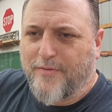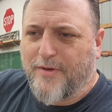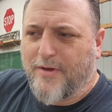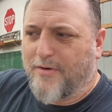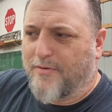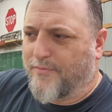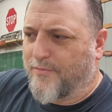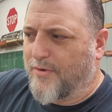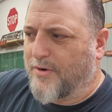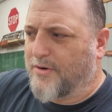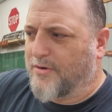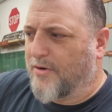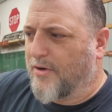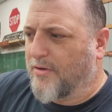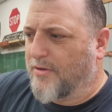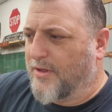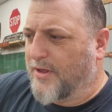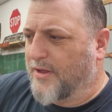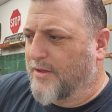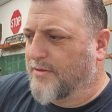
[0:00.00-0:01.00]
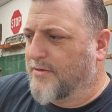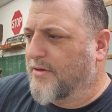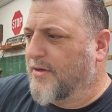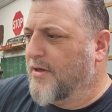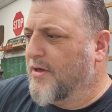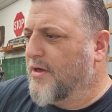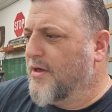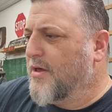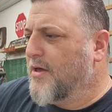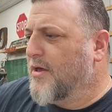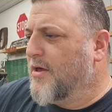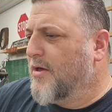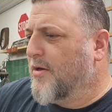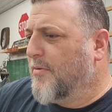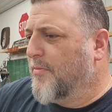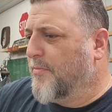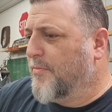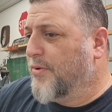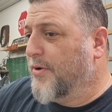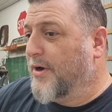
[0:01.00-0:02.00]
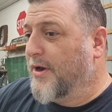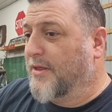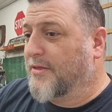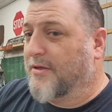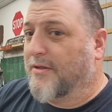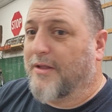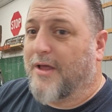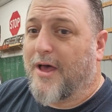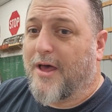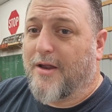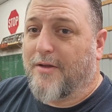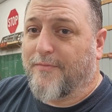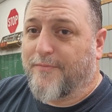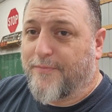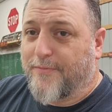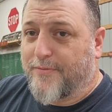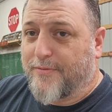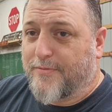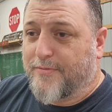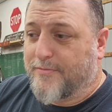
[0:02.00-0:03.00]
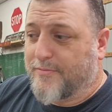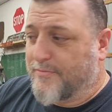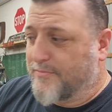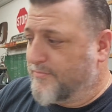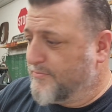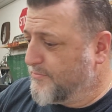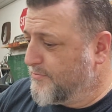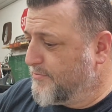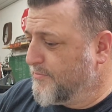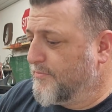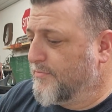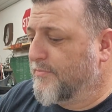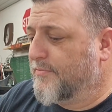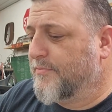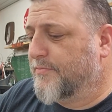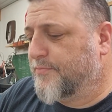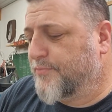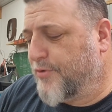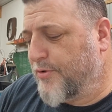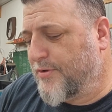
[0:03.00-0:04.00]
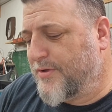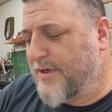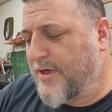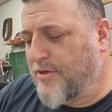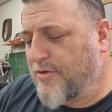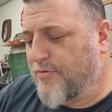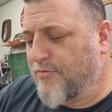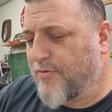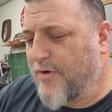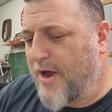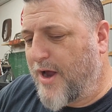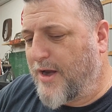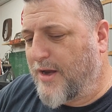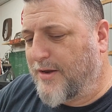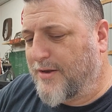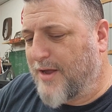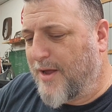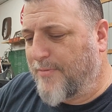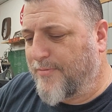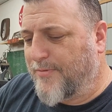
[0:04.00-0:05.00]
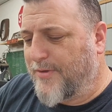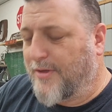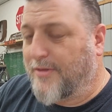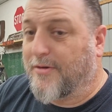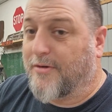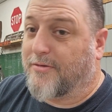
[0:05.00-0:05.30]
here of what it all is. But it's a lot of precision riding type things.